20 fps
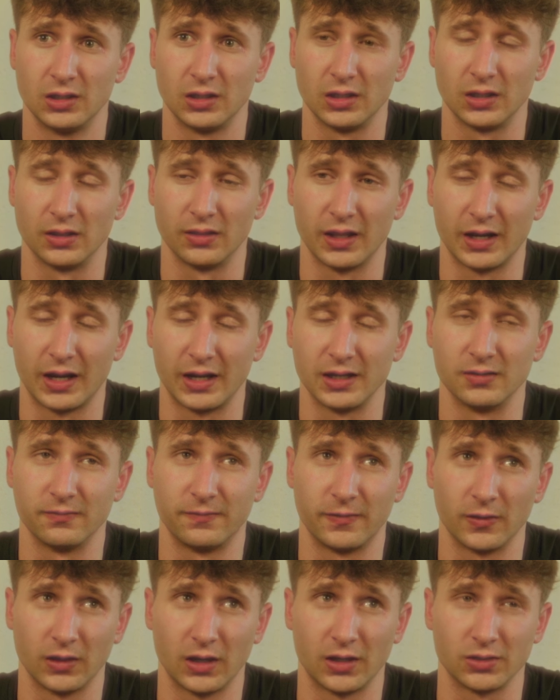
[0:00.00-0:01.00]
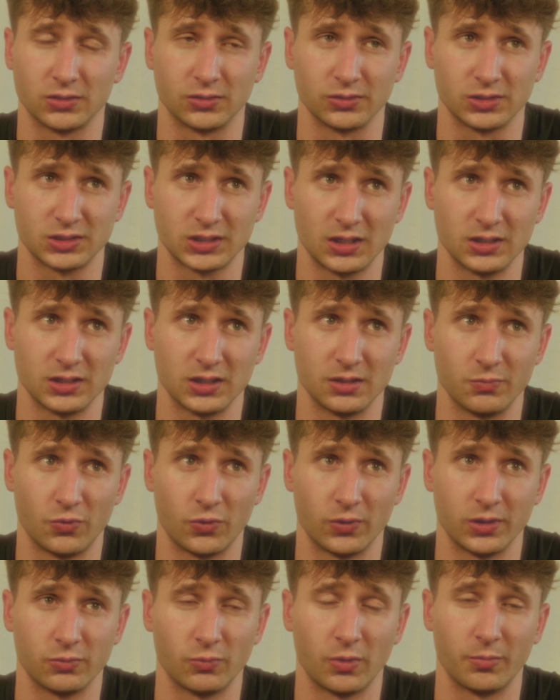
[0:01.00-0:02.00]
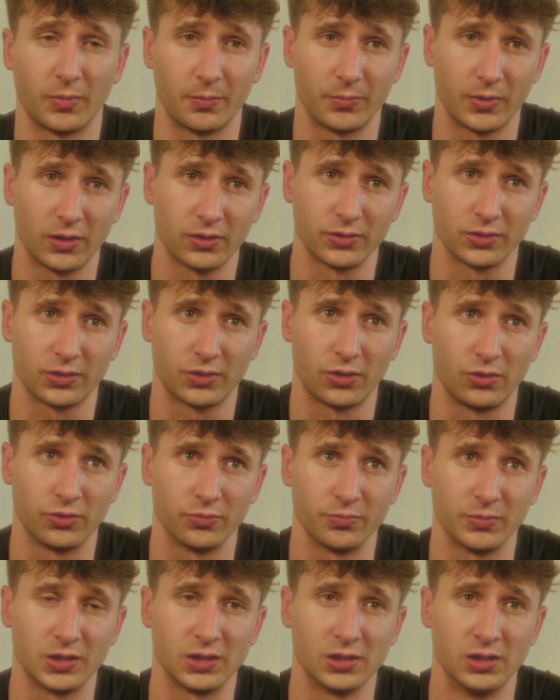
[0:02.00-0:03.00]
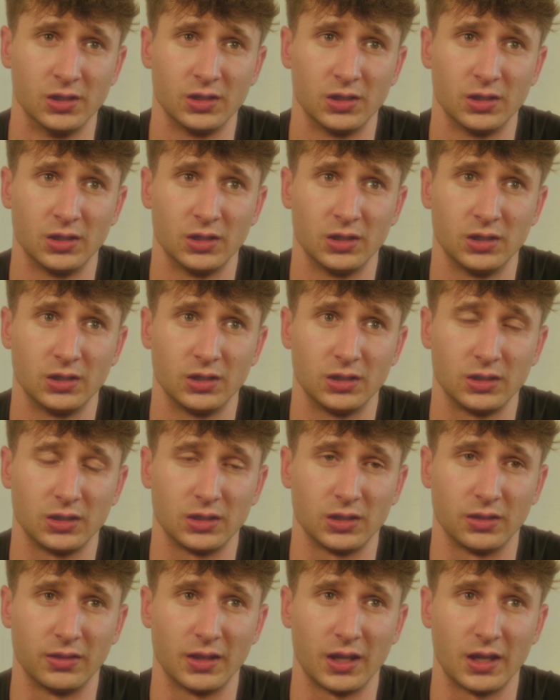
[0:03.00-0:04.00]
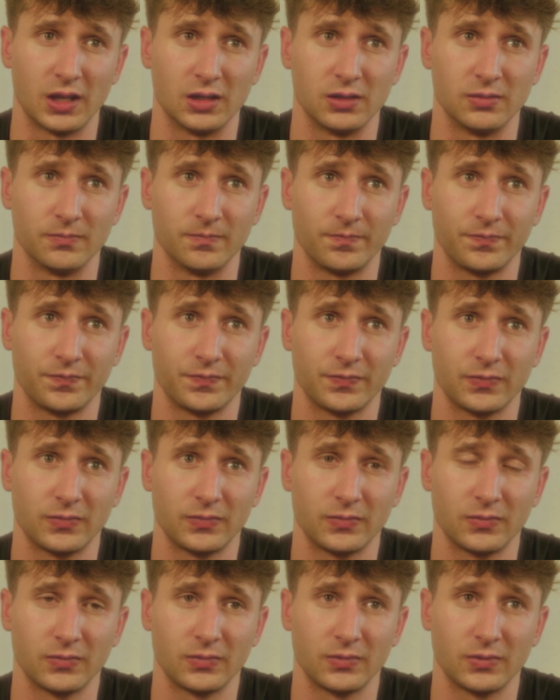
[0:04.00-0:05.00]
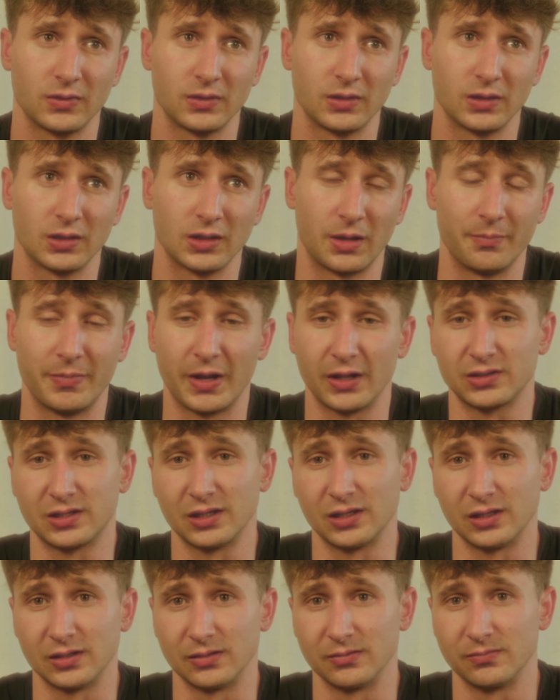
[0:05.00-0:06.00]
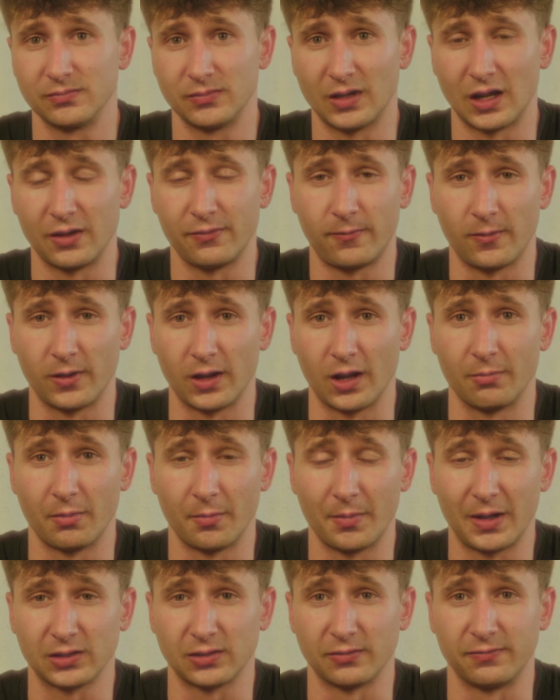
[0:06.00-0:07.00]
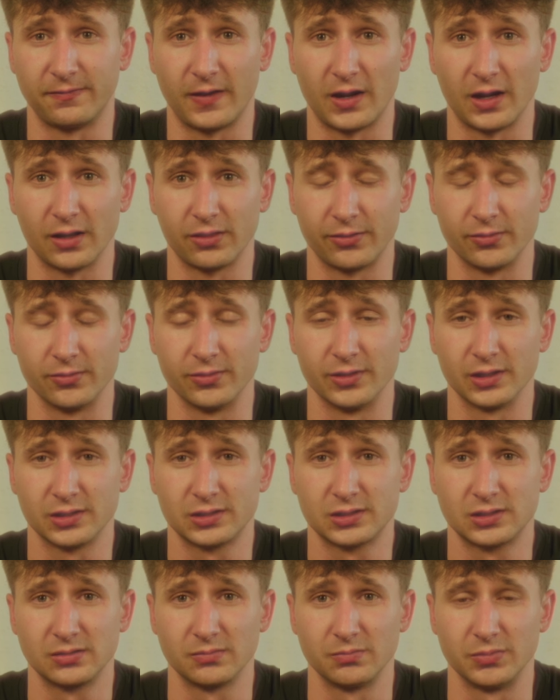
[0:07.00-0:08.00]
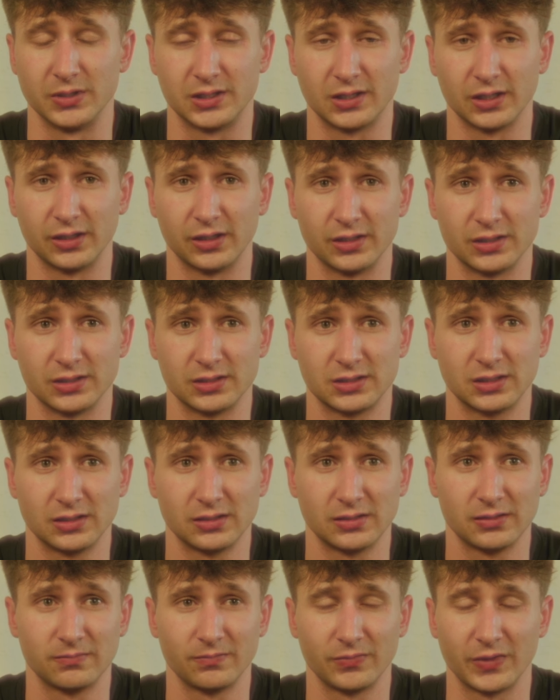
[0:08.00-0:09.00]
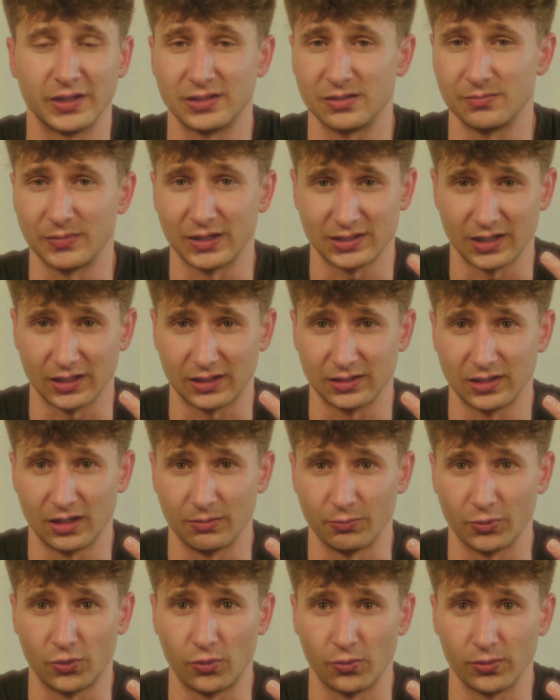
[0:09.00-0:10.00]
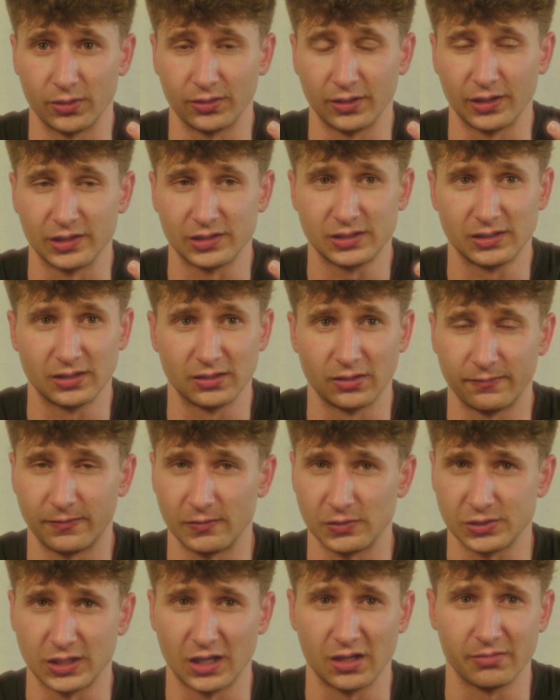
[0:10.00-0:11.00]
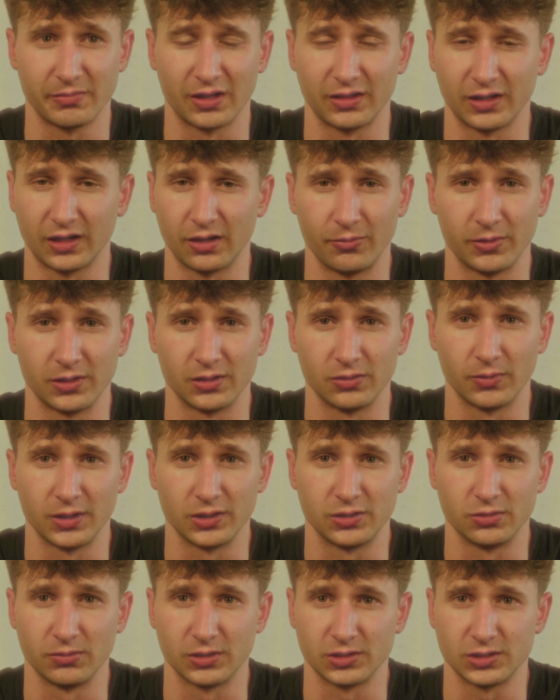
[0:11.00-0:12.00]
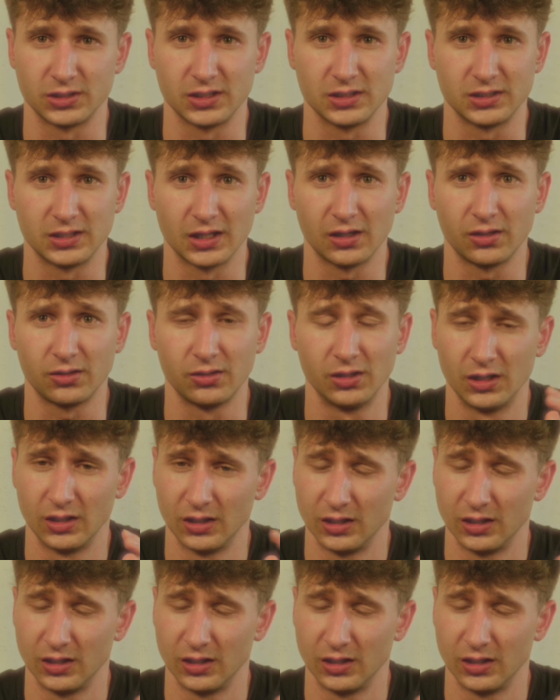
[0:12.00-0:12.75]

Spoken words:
And then I didn't figure out till Sunday morning when my brother called me. And then I'm about to fly through this because this is my second time recording this. And the first time, I think I went into way too much detail.